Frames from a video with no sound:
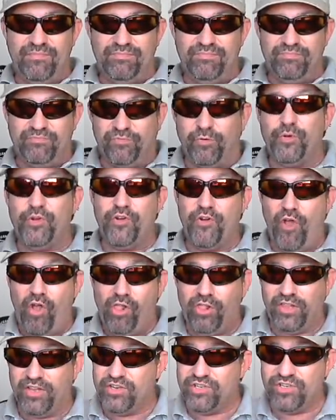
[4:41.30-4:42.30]
for your
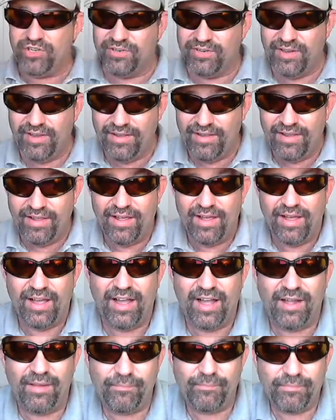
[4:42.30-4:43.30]
knowledge.
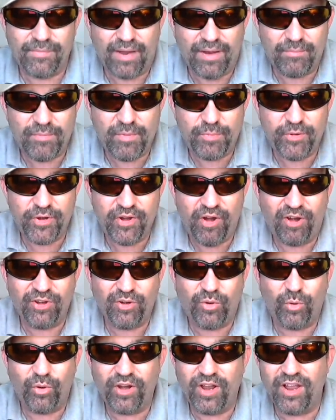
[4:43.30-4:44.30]
I'm a pretty
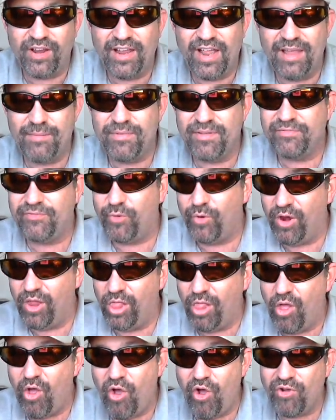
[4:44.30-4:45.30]
hardcore gun guy. I've been for a
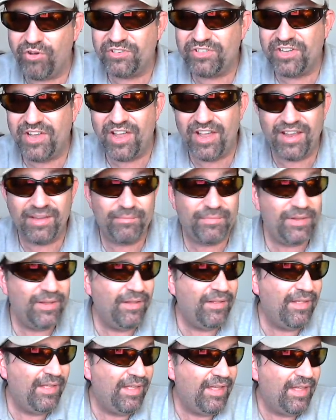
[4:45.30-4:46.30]
long time.
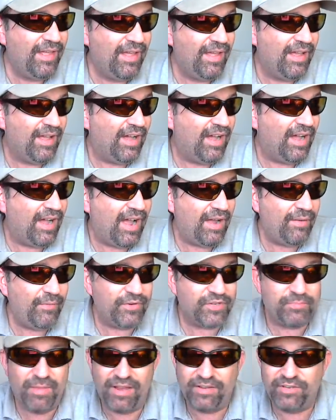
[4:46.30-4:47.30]
I
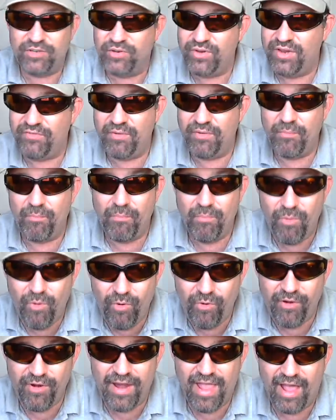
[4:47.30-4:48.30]
respect you even
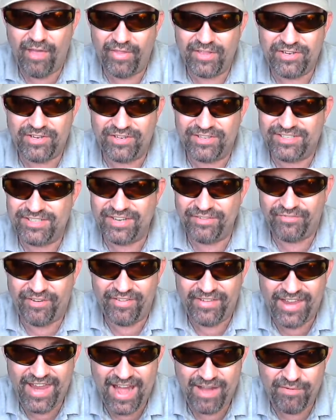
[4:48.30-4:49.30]
more now that you can sit in front
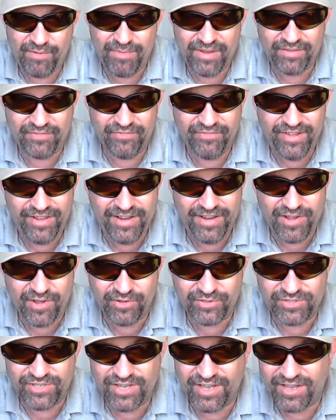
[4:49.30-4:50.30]
of the camera and make videos.